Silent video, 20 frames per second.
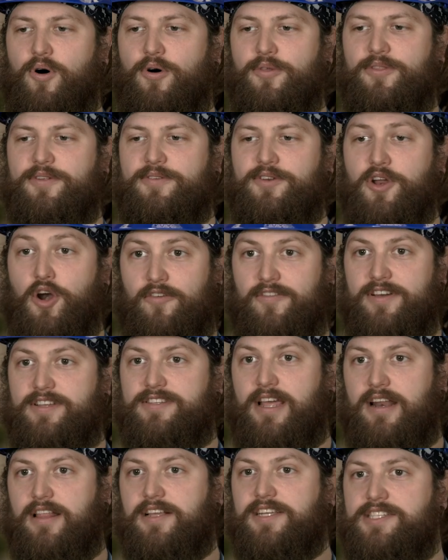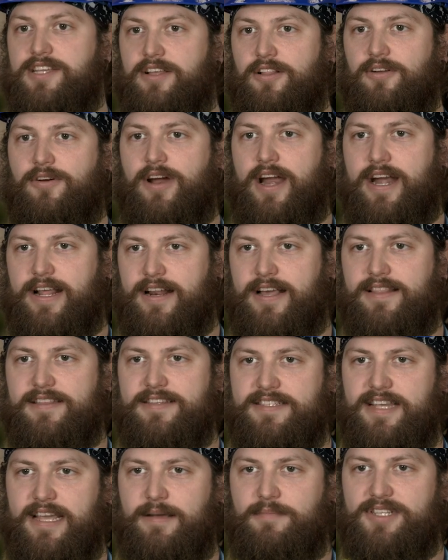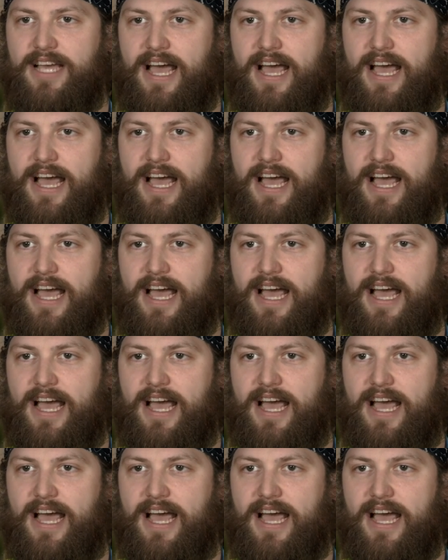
both nervous and exhilarating at the same